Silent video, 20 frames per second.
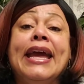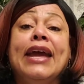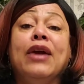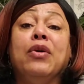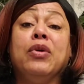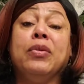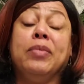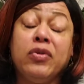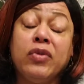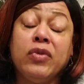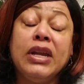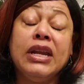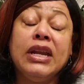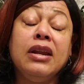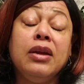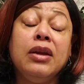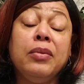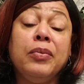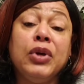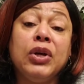We've been
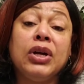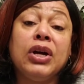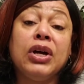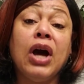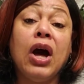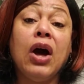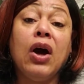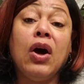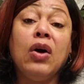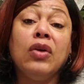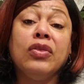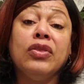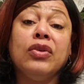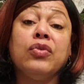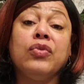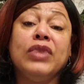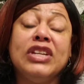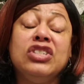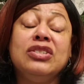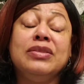reading a book called The
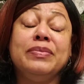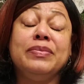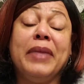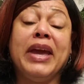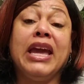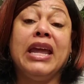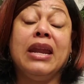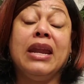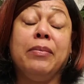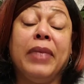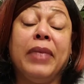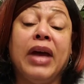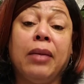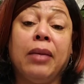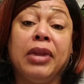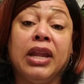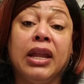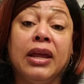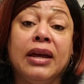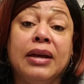Richest Man in
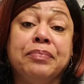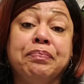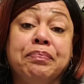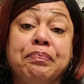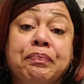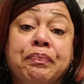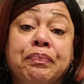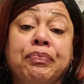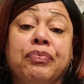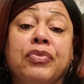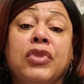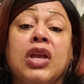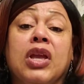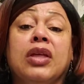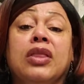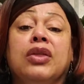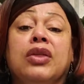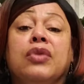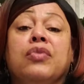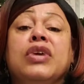Babylon.
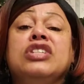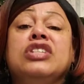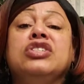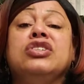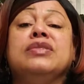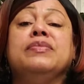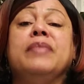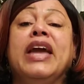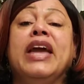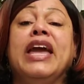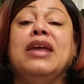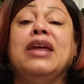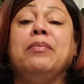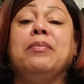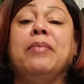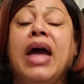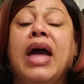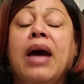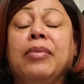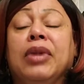The Richest Man in
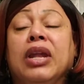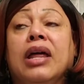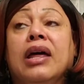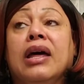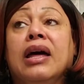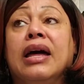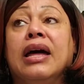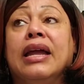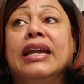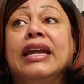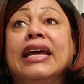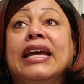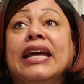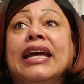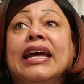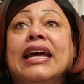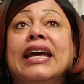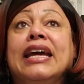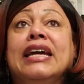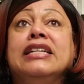Babylon
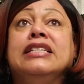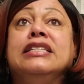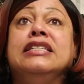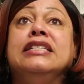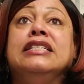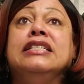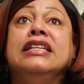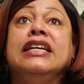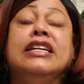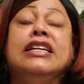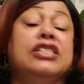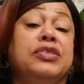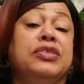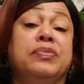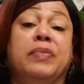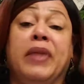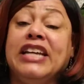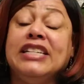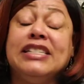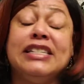is
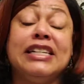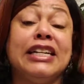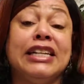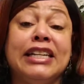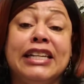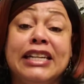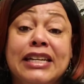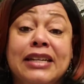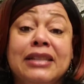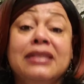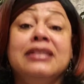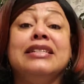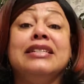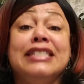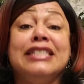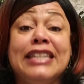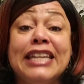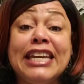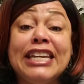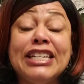basically
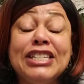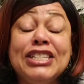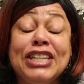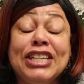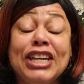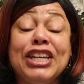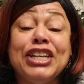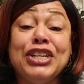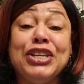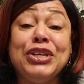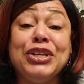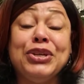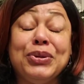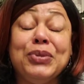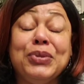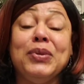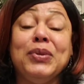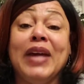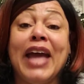teaching you